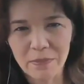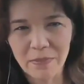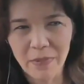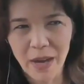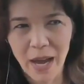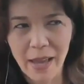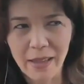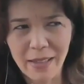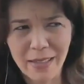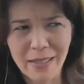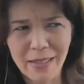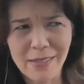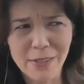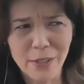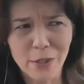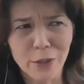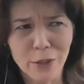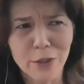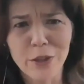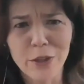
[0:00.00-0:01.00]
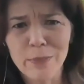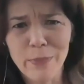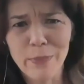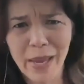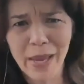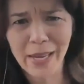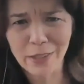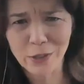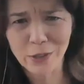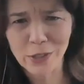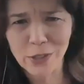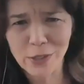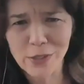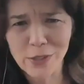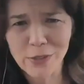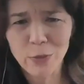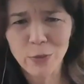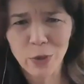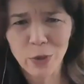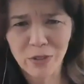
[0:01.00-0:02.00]
I consider good pages,
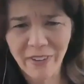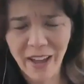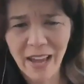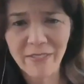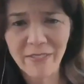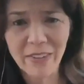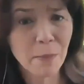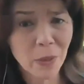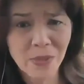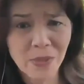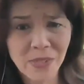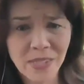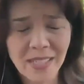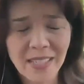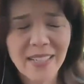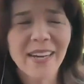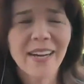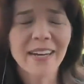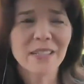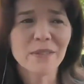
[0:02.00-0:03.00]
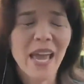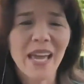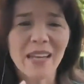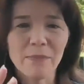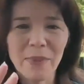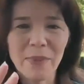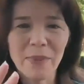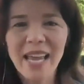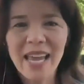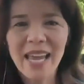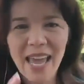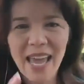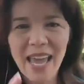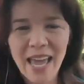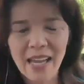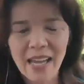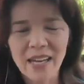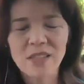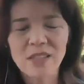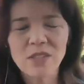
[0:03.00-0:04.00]
4 to 5 at the most.
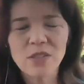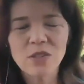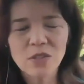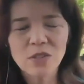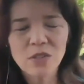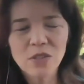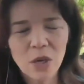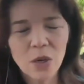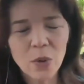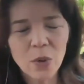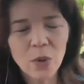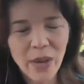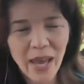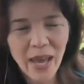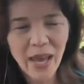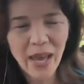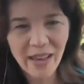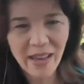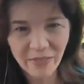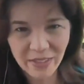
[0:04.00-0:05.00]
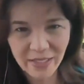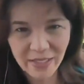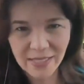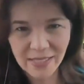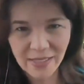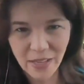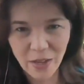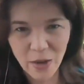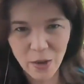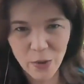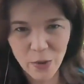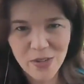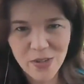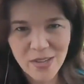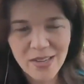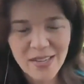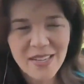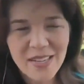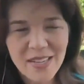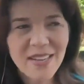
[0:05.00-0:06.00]
And because I edit so heavily
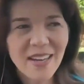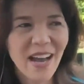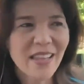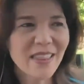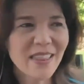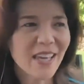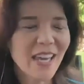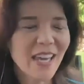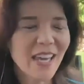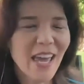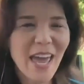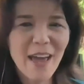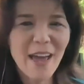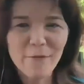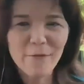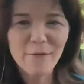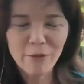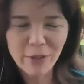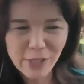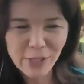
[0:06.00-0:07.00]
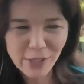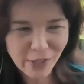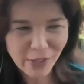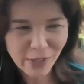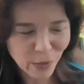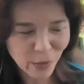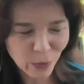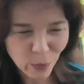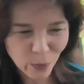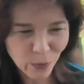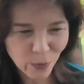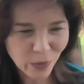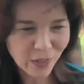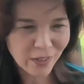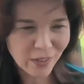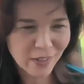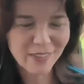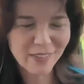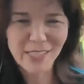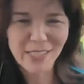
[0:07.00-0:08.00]
as I go, I think every
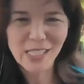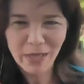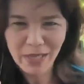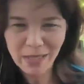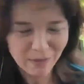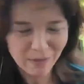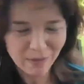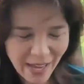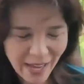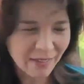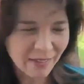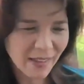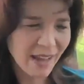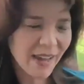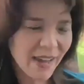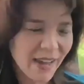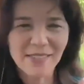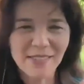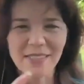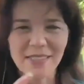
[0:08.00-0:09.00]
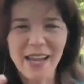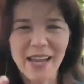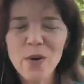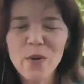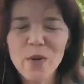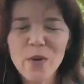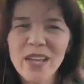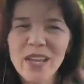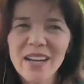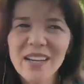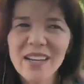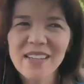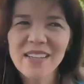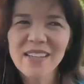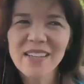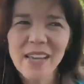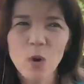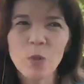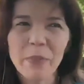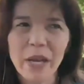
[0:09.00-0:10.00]
single word needs to be
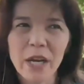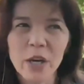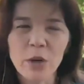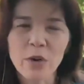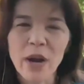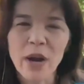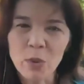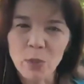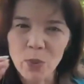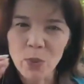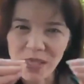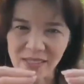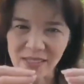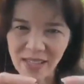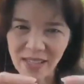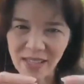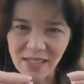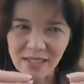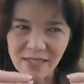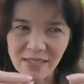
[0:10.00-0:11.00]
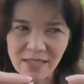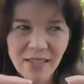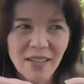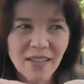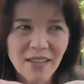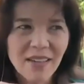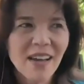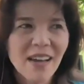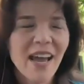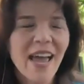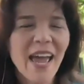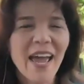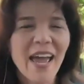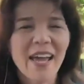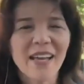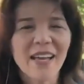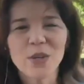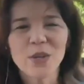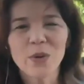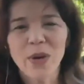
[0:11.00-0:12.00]
analyzed. And how can I say a whole paragraph in one
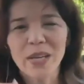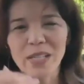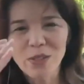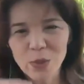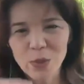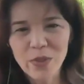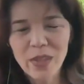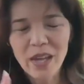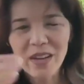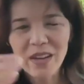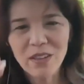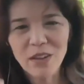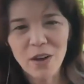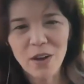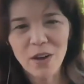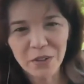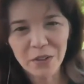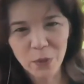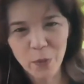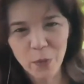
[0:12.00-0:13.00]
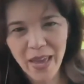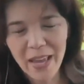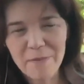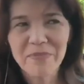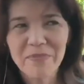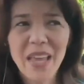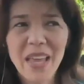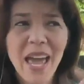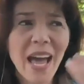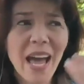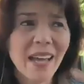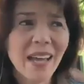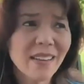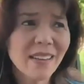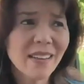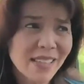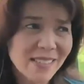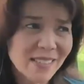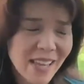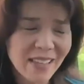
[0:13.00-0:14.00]
sentence? And so I do that along the
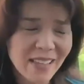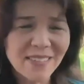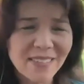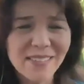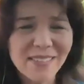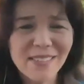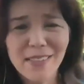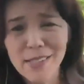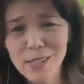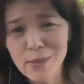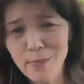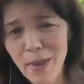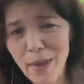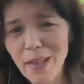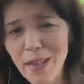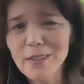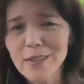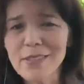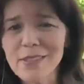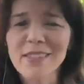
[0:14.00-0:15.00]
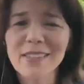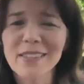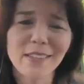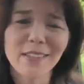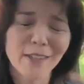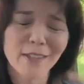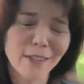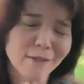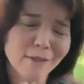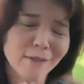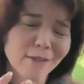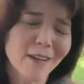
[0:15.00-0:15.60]
way, add in the scents, the smells,